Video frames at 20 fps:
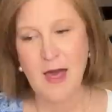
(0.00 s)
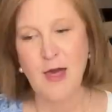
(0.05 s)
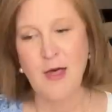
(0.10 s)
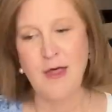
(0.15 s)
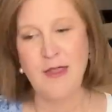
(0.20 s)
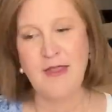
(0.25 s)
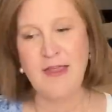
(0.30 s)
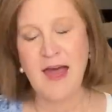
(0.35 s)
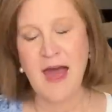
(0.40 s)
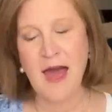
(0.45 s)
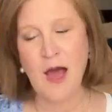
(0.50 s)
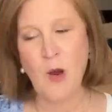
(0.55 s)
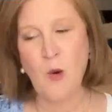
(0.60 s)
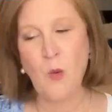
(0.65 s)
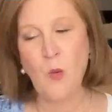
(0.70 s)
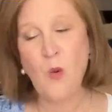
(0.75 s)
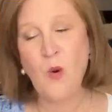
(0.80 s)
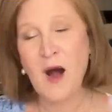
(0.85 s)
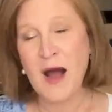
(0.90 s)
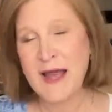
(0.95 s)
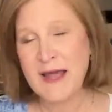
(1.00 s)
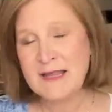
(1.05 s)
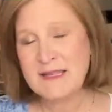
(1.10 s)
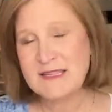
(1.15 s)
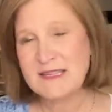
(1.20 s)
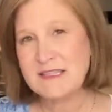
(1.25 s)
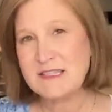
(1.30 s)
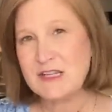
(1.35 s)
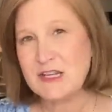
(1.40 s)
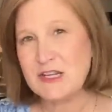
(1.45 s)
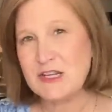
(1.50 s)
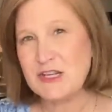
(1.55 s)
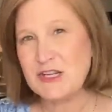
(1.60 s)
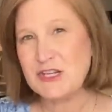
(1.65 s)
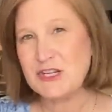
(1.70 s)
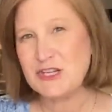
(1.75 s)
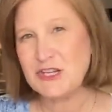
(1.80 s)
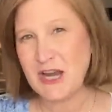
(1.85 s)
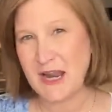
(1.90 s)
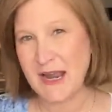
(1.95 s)
that once
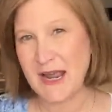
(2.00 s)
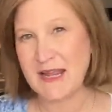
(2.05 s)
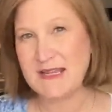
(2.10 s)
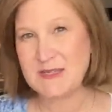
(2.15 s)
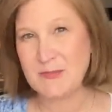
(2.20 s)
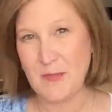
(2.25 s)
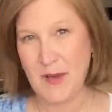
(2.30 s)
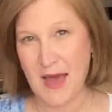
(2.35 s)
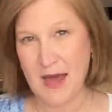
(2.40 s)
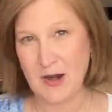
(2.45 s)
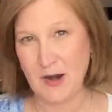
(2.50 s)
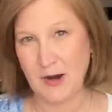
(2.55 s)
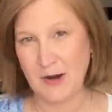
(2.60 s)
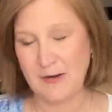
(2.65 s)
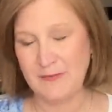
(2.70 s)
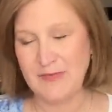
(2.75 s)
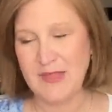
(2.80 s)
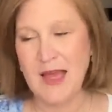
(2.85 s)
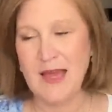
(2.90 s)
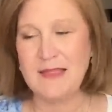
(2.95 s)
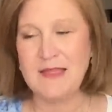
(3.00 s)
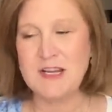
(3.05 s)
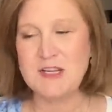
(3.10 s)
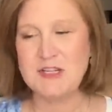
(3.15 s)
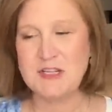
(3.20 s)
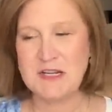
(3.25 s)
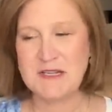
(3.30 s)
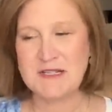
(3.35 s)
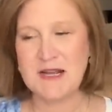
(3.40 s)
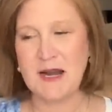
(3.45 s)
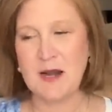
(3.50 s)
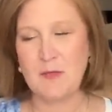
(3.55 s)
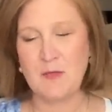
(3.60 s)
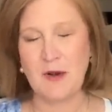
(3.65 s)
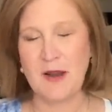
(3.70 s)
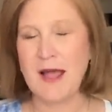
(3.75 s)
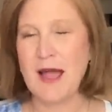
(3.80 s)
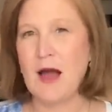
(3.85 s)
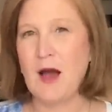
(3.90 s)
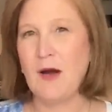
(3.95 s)
she gets better, that she's going to
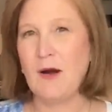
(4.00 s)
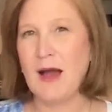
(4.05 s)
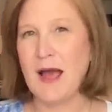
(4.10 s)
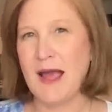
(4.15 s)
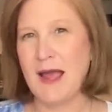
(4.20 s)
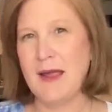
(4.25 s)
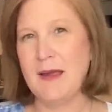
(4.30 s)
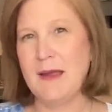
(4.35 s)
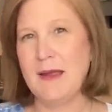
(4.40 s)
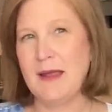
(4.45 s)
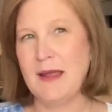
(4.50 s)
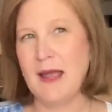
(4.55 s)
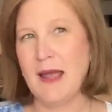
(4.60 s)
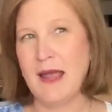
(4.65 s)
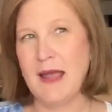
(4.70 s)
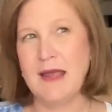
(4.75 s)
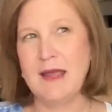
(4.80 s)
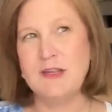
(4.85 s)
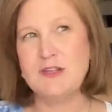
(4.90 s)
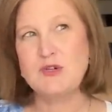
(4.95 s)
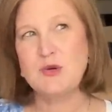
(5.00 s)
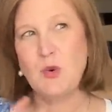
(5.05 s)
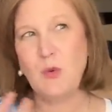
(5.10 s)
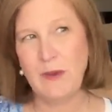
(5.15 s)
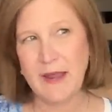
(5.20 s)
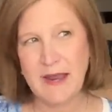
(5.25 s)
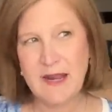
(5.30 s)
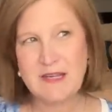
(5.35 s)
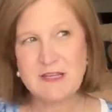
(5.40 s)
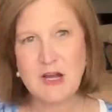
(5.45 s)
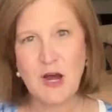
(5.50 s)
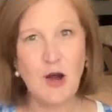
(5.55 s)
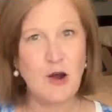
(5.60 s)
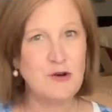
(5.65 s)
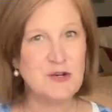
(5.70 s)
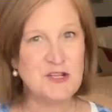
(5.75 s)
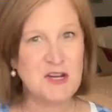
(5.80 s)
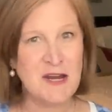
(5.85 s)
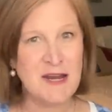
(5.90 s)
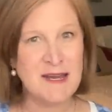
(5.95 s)
bring out a, a tweaked
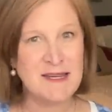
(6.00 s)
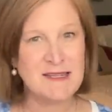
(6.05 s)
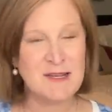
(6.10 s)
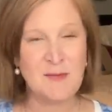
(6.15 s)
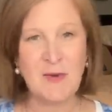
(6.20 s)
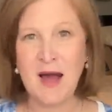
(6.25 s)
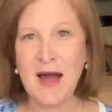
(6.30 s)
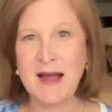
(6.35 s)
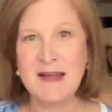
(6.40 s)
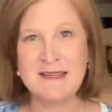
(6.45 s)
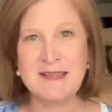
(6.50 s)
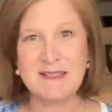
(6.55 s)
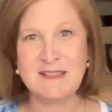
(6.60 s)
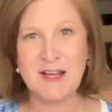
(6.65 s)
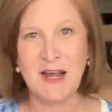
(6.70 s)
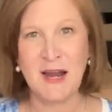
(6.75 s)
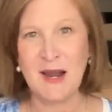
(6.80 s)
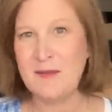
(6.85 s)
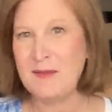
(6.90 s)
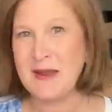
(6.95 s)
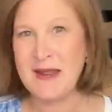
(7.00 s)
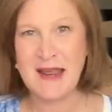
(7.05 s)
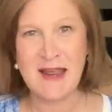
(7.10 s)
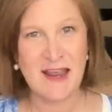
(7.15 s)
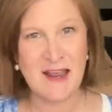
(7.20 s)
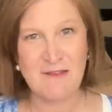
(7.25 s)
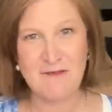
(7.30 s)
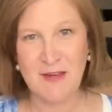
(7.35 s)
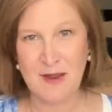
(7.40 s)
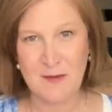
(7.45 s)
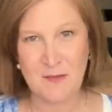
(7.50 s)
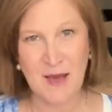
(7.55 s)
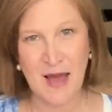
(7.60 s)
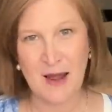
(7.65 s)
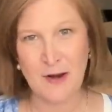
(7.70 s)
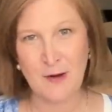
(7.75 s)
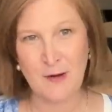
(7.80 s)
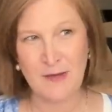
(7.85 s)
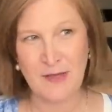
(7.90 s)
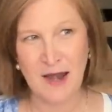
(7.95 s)
Oceanista box that's going to be even
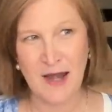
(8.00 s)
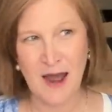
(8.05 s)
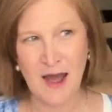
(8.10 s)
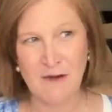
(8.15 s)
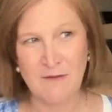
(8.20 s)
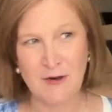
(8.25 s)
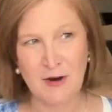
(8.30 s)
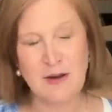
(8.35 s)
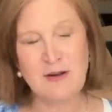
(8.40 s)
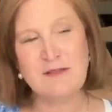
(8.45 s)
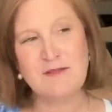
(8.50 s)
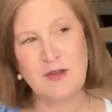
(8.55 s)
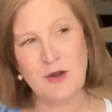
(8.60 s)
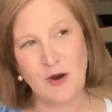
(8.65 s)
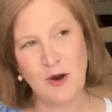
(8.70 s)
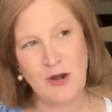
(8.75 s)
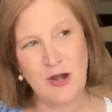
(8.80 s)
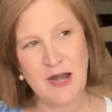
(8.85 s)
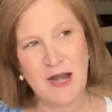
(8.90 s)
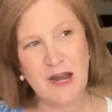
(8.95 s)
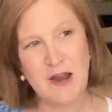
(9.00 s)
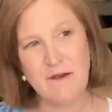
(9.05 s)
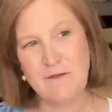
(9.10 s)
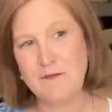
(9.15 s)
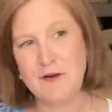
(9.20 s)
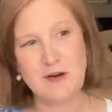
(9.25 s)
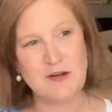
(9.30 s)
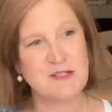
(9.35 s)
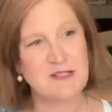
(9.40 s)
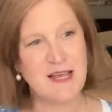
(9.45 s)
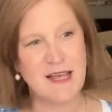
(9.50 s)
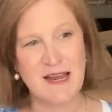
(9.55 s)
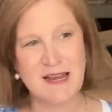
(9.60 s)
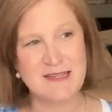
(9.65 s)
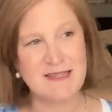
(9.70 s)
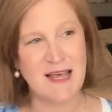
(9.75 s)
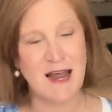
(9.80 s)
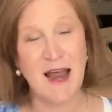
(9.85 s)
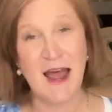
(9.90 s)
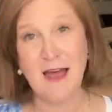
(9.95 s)
better than ever. You heard it here first. Like I
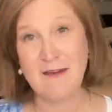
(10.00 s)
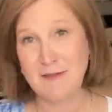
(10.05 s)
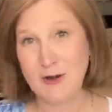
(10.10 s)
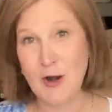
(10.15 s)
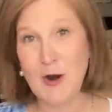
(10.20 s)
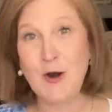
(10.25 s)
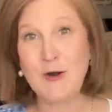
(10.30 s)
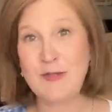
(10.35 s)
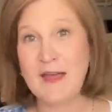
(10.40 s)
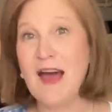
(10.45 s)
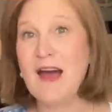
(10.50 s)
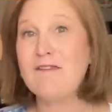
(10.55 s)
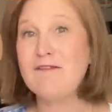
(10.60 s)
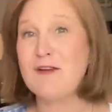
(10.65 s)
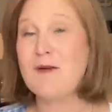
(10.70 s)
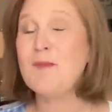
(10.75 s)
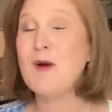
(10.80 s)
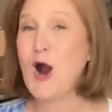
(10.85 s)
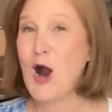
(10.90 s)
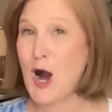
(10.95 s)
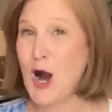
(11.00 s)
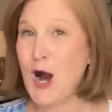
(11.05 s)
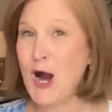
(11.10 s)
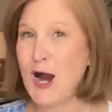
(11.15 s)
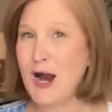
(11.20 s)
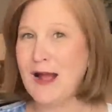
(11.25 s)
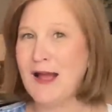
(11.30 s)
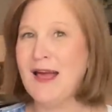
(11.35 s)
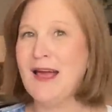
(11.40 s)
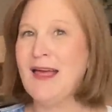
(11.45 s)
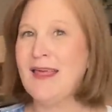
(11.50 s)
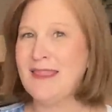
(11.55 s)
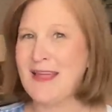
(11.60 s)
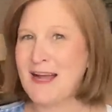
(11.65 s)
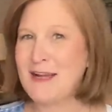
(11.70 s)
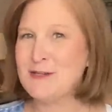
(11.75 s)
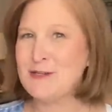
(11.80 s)
said, I haven't heard that from her, that's